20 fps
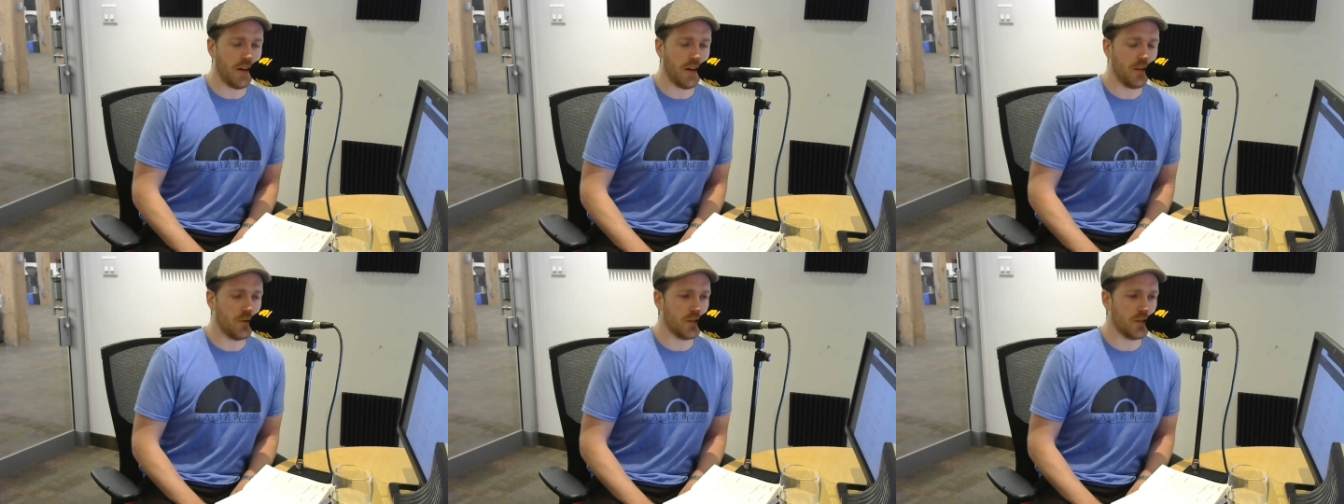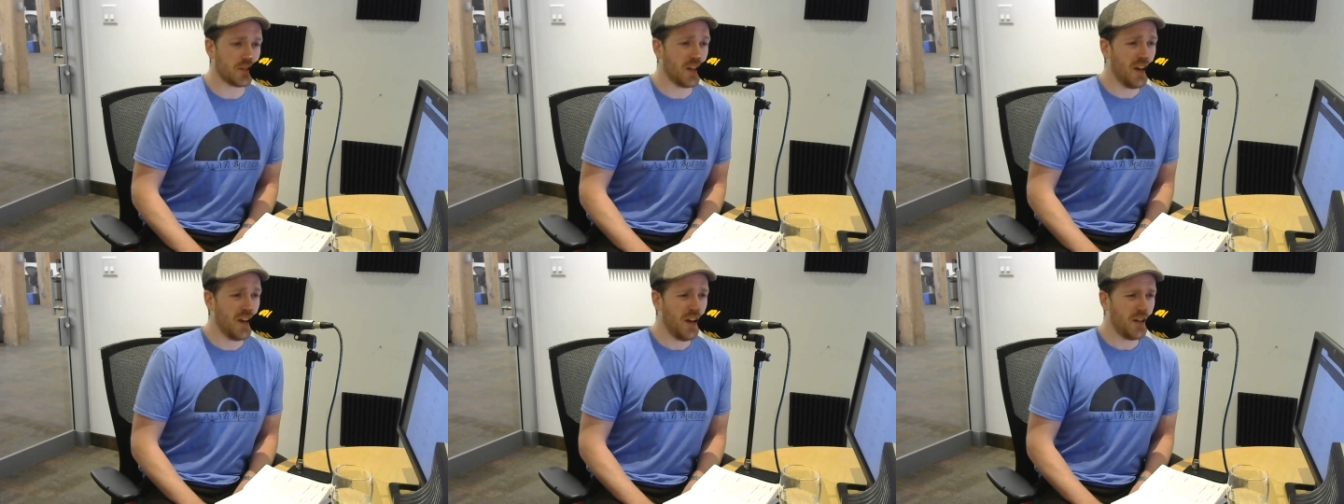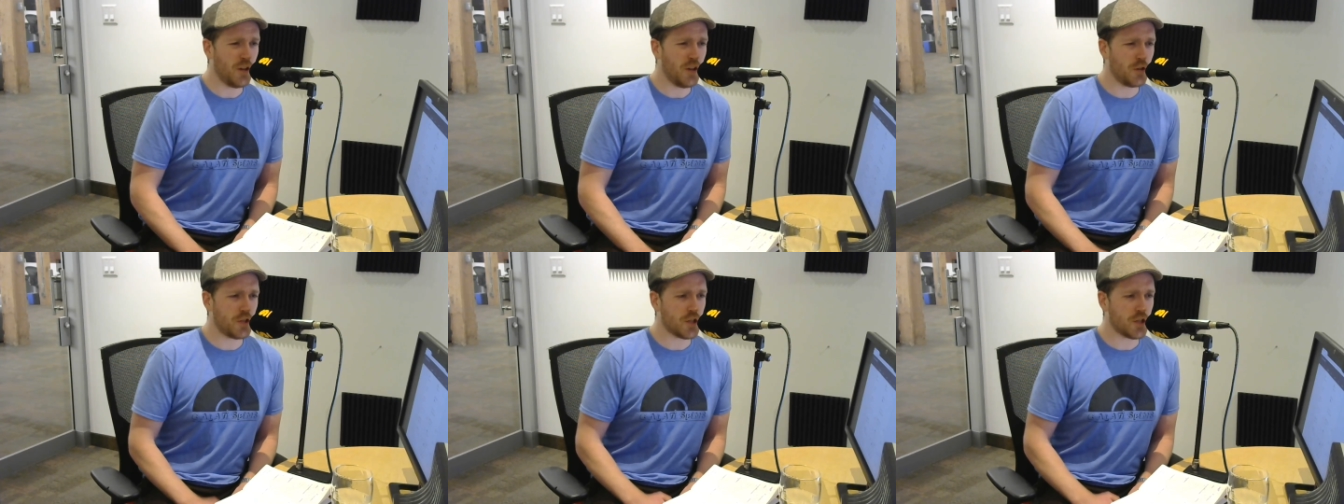He was,
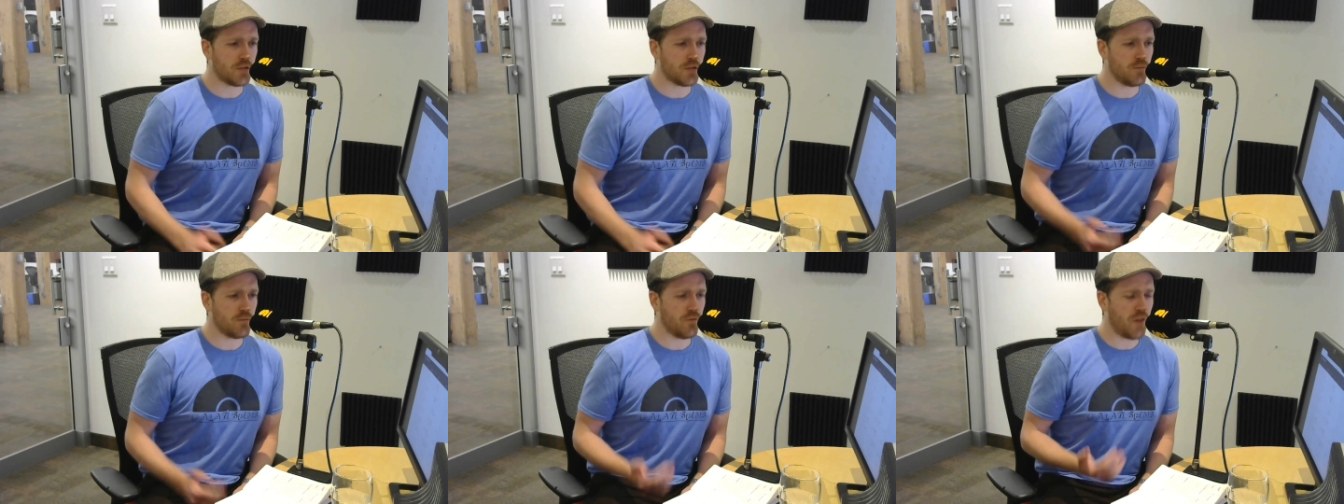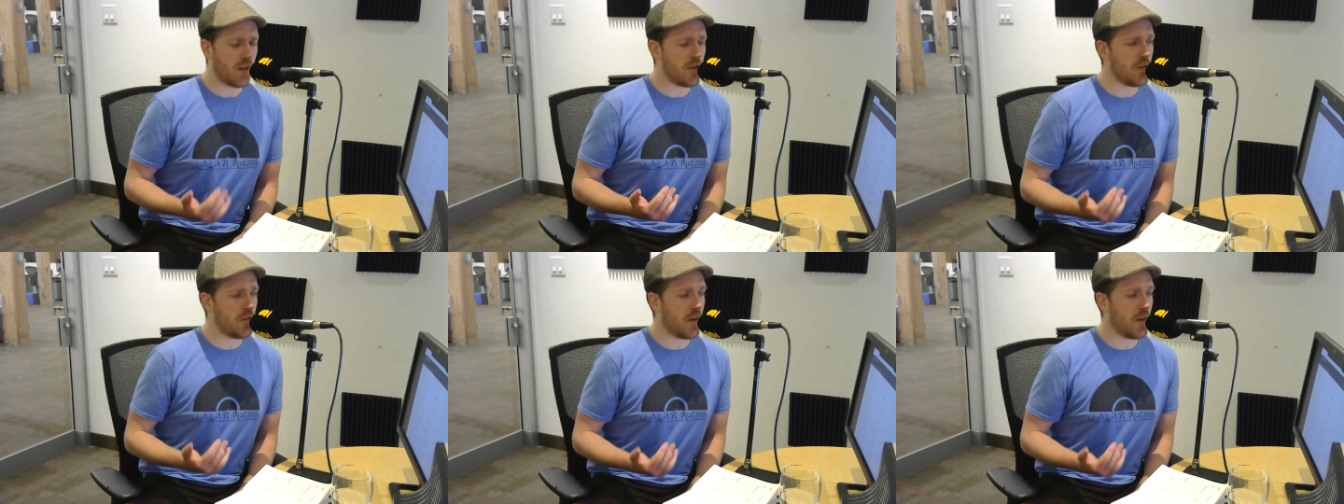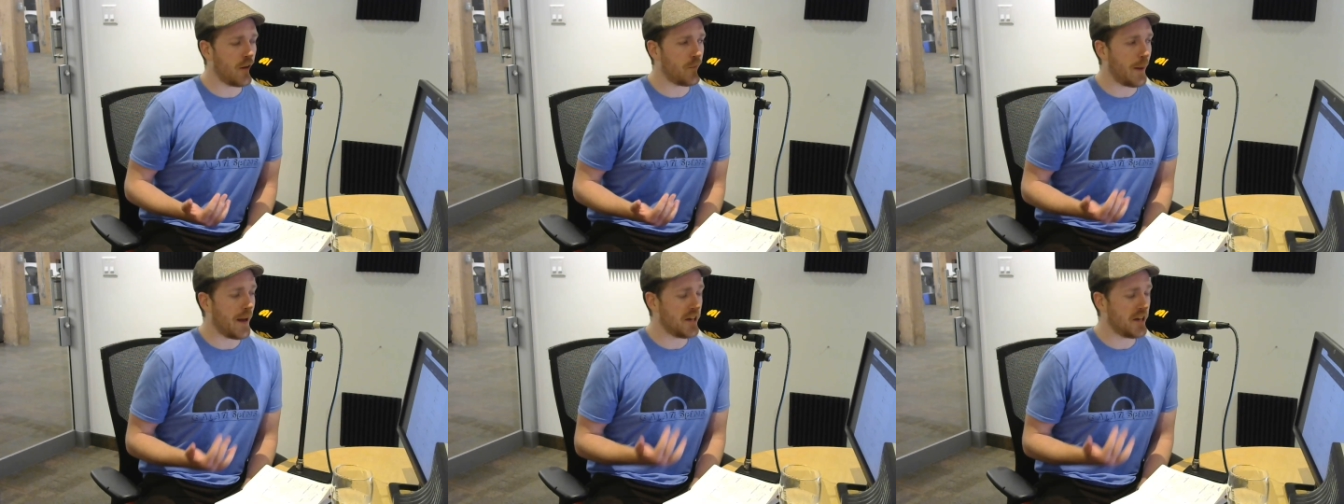you know, just very,
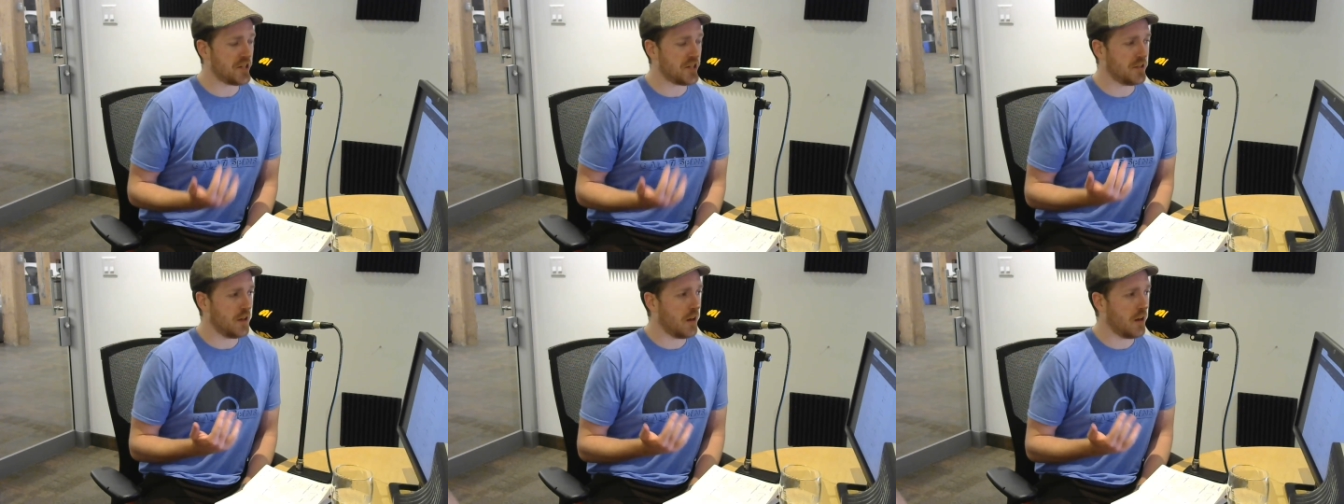very patient.